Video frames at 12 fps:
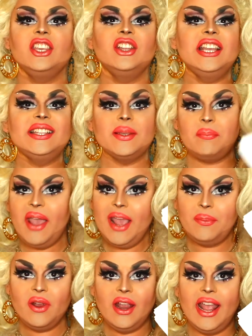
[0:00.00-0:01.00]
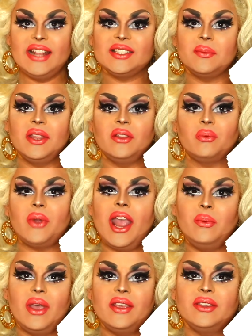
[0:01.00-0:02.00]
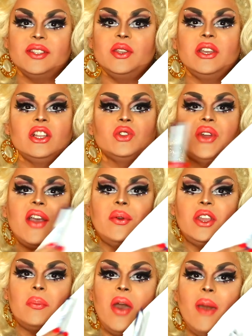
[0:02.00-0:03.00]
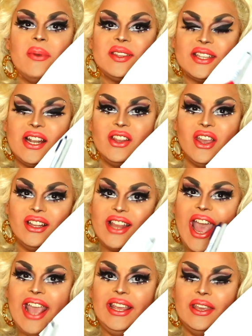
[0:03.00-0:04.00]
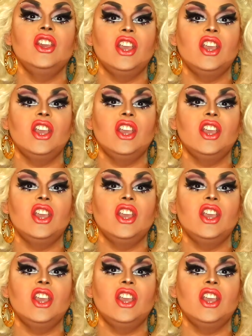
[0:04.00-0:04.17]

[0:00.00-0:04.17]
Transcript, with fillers: You'll need some paper and something to write with so you can draw what your puppet's gonna look like.